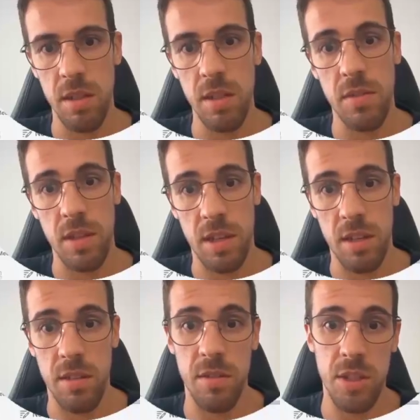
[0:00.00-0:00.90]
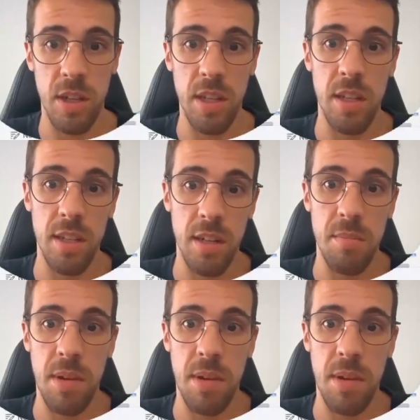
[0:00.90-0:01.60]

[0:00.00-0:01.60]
If the counter is greater than a